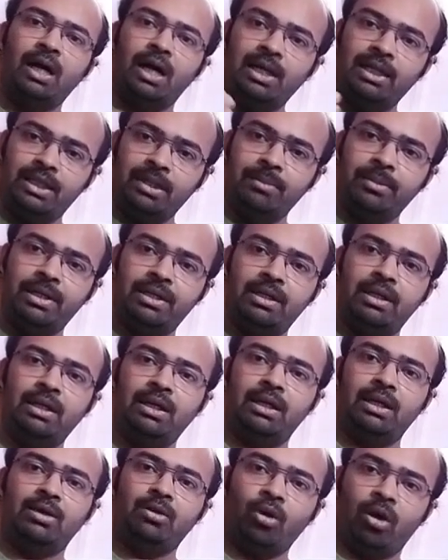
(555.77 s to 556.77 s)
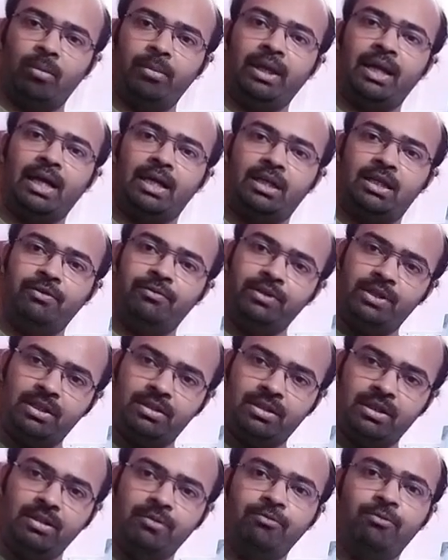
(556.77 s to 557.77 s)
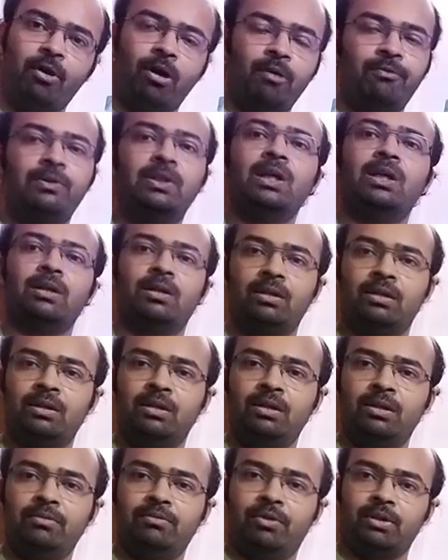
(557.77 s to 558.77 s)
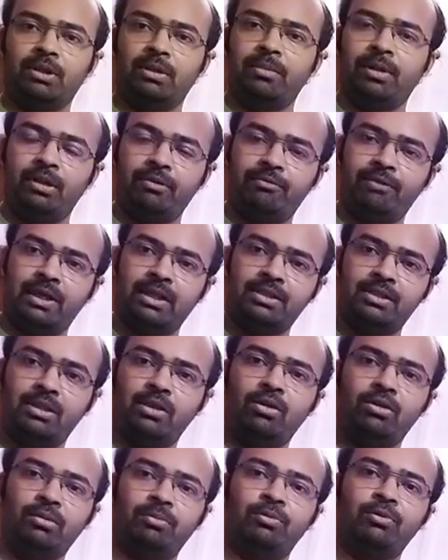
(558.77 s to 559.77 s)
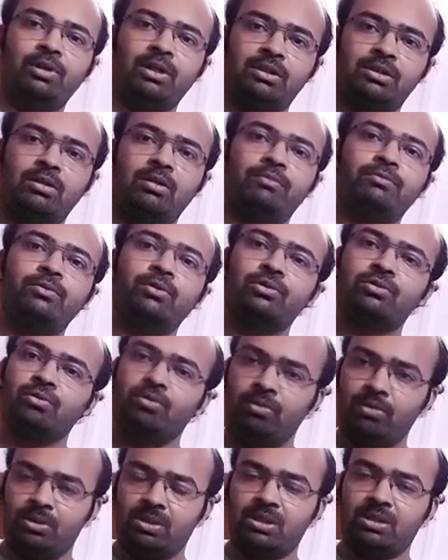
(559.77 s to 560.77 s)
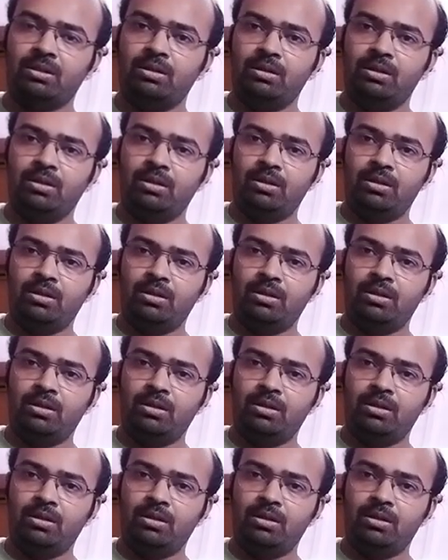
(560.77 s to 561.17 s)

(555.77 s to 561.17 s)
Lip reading: ultimately economic activities involved there for the manufacturing or the production of those goods.